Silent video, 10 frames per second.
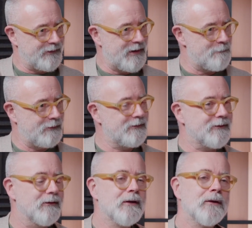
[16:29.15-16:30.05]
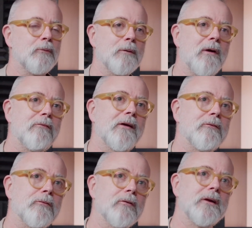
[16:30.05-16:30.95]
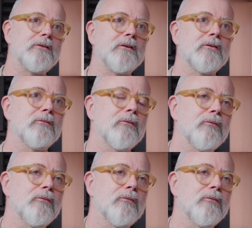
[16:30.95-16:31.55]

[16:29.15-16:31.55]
one of my favourite phrases